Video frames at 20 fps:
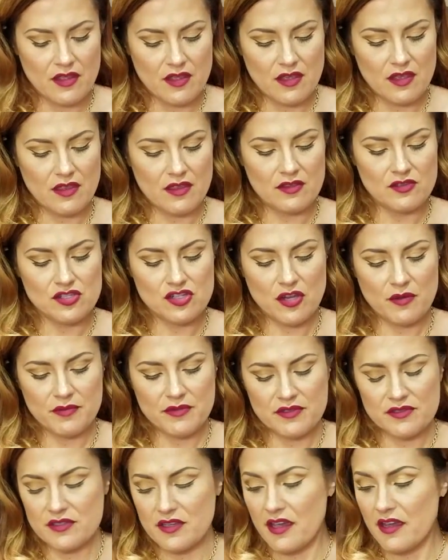And then chop
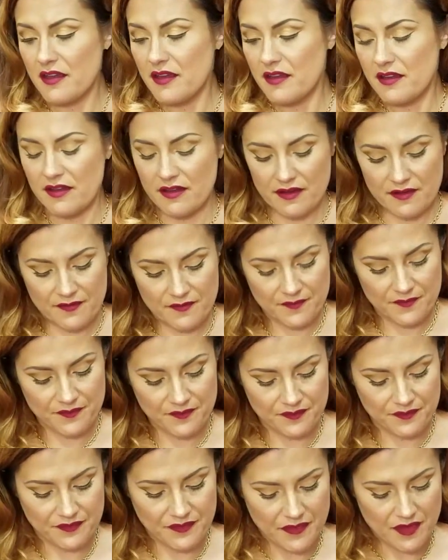this guy.
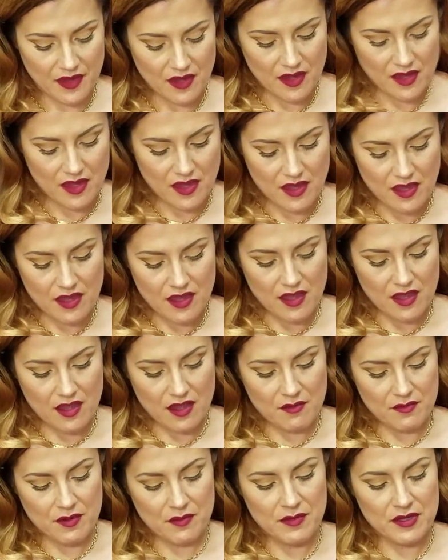I'm
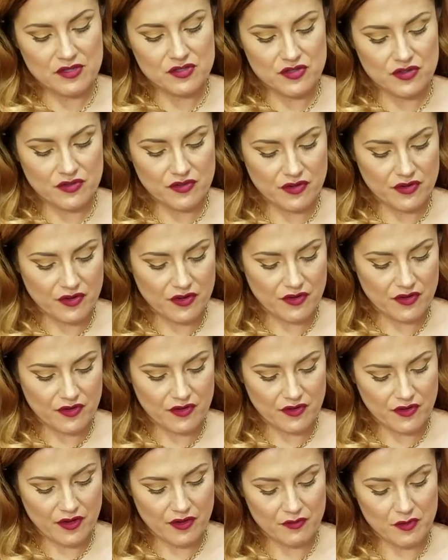going to make sure
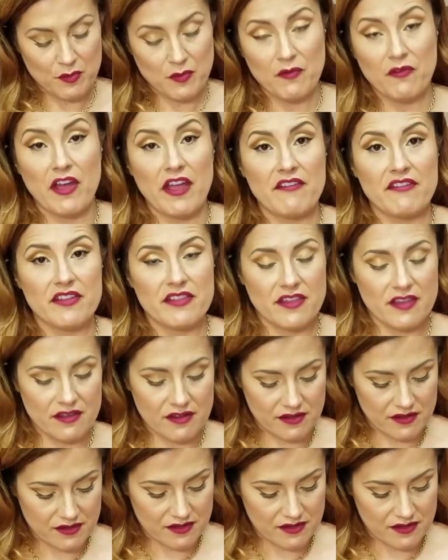I remove everything,